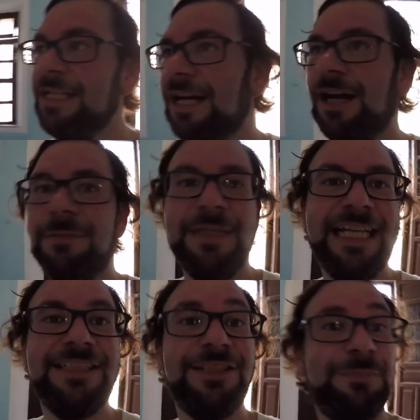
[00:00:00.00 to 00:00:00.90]
Um,
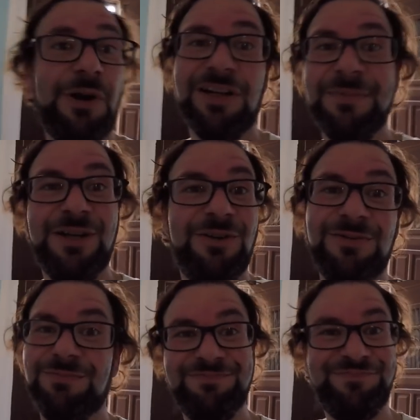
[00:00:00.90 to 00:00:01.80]
again, just pardon my
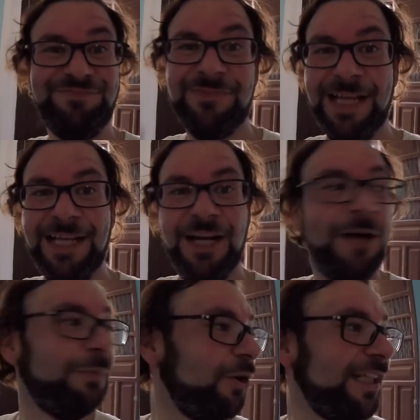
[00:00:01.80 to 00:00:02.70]
whole
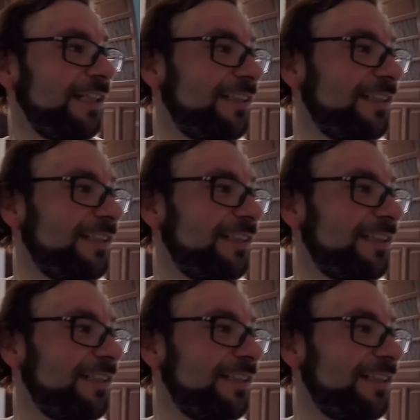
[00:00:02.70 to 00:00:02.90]
uploading